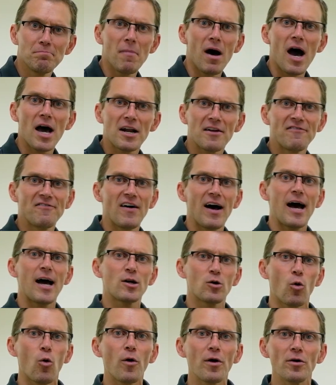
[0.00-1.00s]

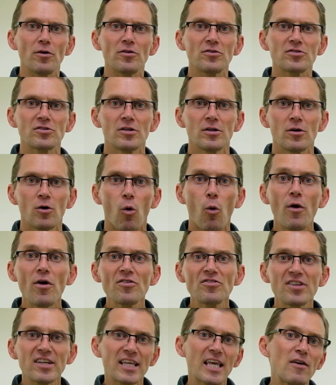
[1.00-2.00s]
modified oils,
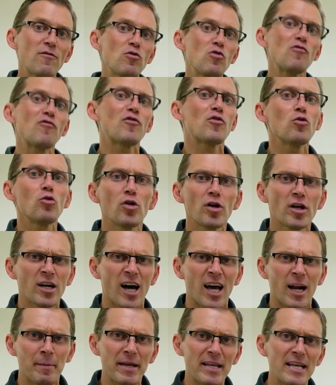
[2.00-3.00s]
oils that give you fuel
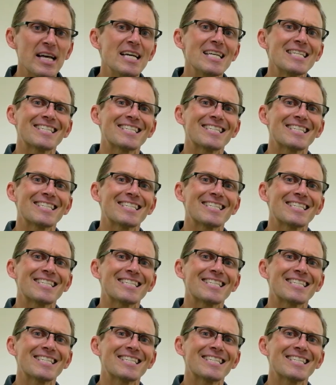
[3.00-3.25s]
economy,